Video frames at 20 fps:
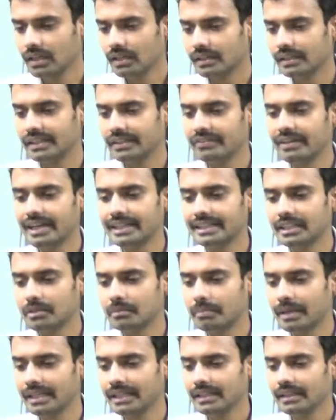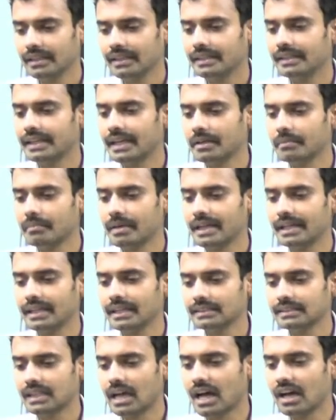divided by n minus
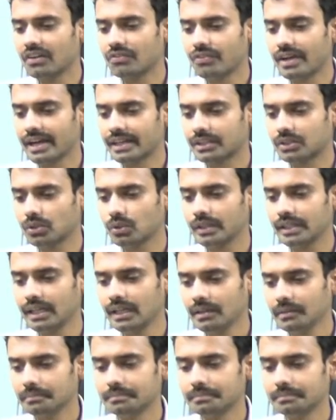r factorial.